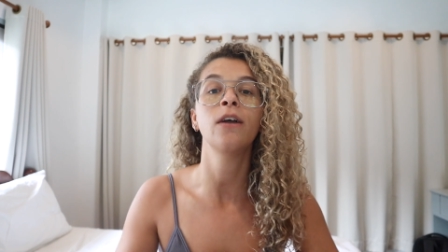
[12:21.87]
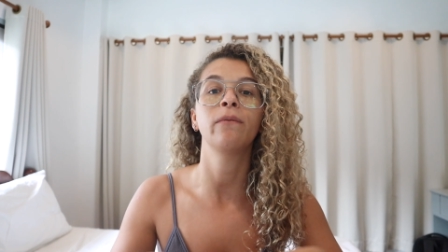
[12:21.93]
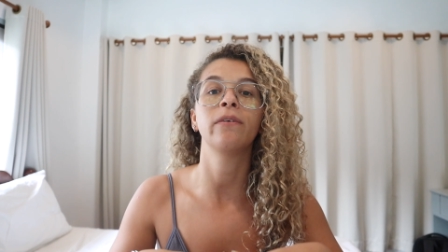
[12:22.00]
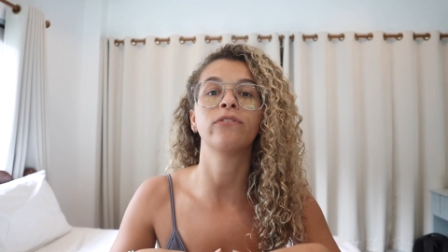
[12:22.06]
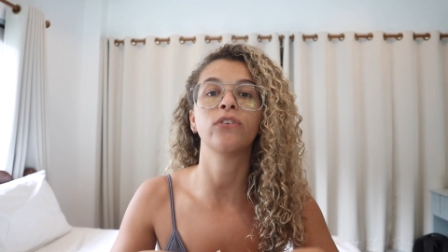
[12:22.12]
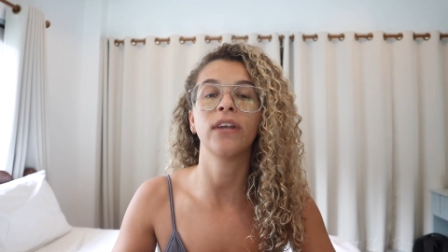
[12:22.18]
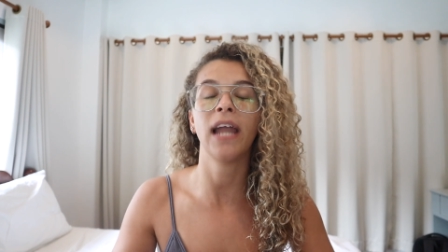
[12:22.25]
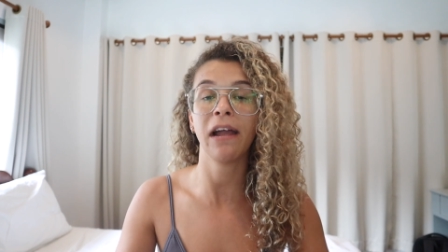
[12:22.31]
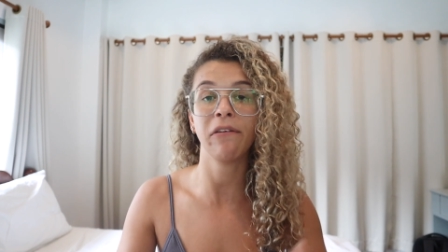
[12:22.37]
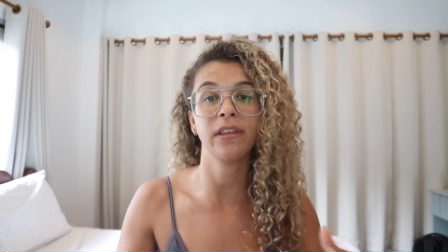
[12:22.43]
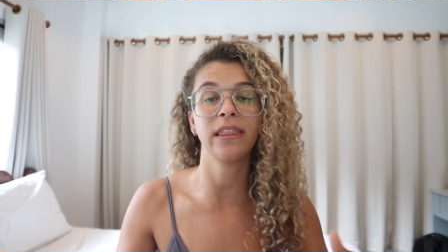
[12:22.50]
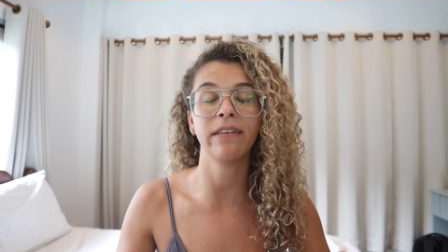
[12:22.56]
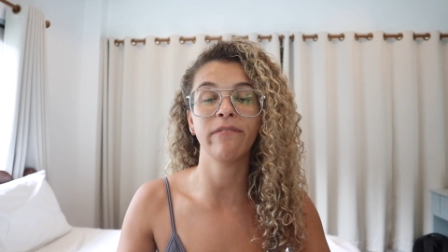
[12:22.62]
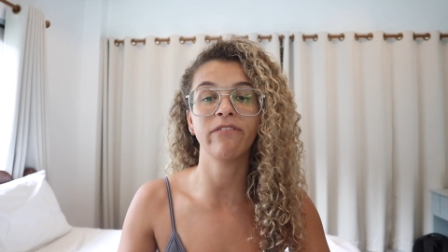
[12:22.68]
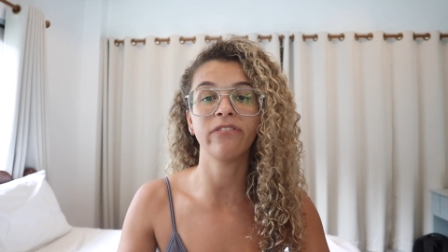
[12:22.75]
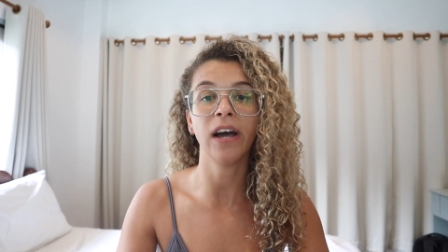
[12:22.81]
we've done
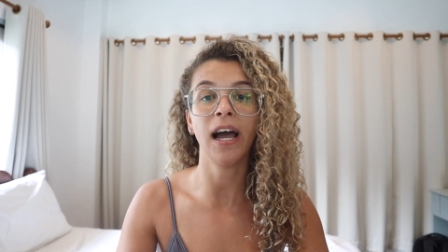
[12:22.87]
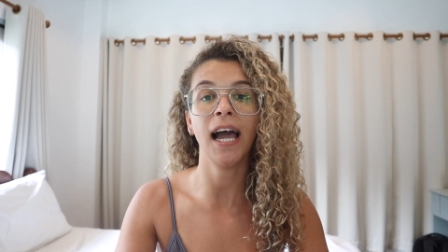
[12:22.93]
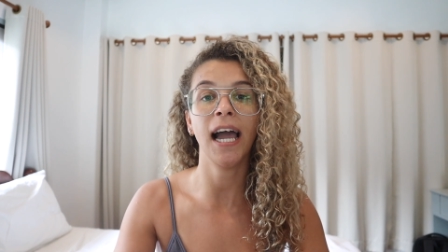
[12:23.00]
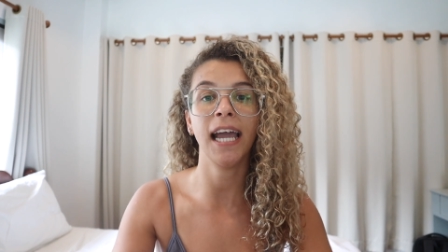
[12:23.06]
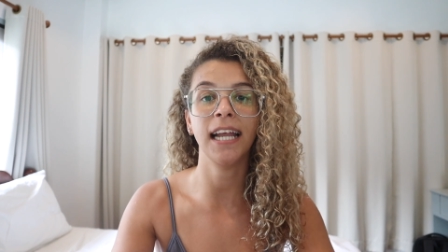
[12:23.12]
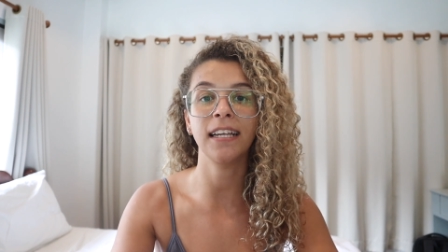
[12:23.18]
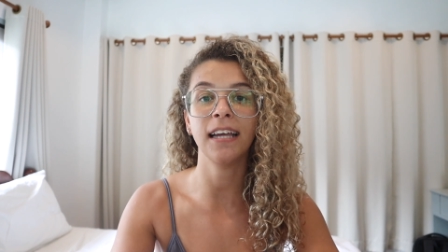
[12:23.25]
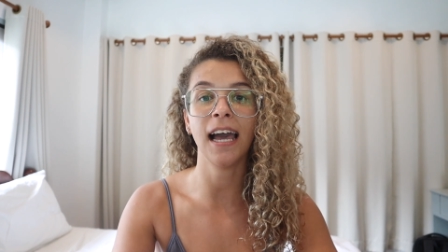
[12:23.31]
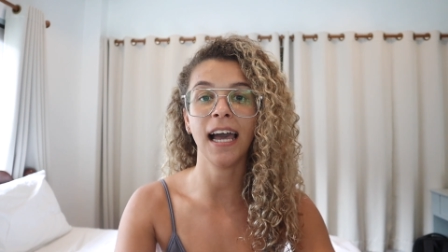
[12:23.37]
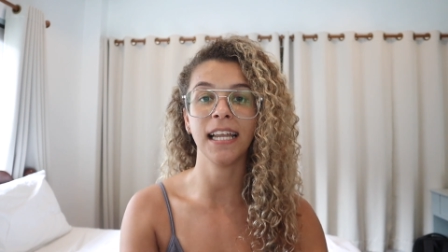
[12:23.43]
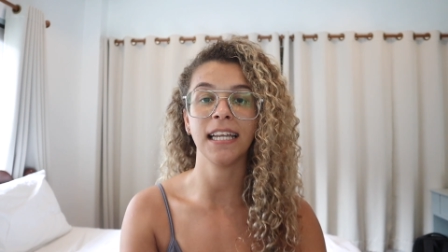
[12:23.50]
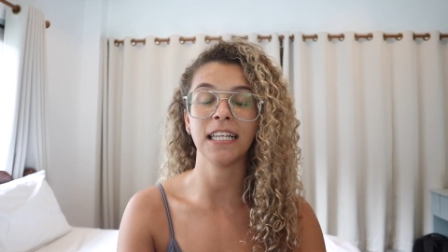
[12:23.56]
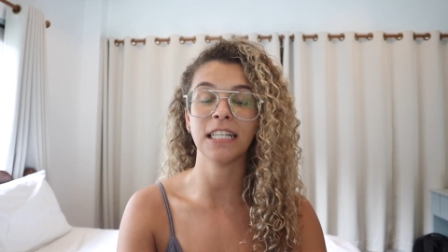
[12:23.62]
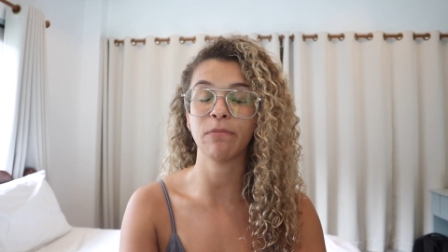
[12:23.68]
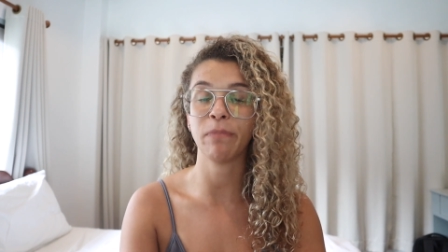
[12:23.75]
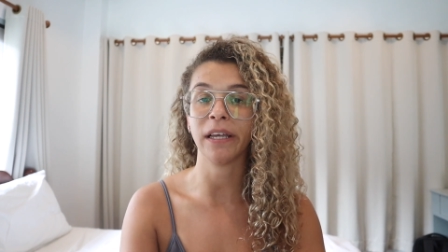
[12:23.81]
everything fine, and
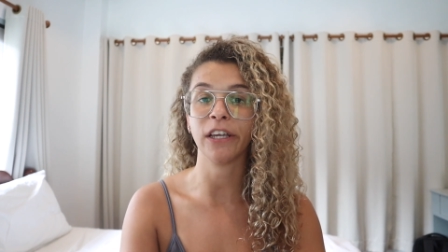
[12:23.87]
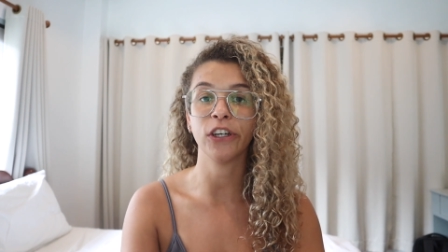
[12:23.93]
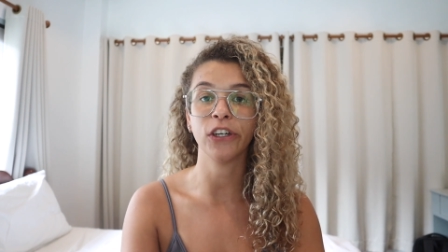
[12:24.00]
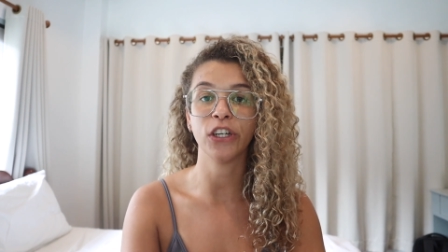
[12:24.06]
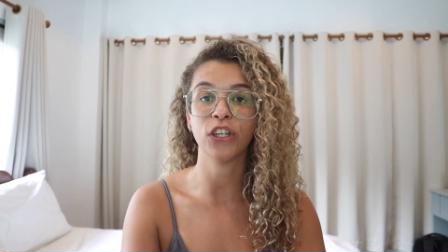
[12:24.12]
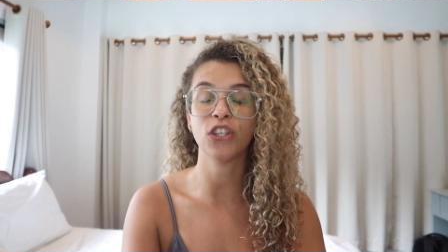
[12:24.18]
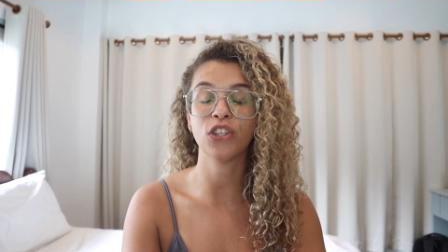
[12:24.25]
it's been good.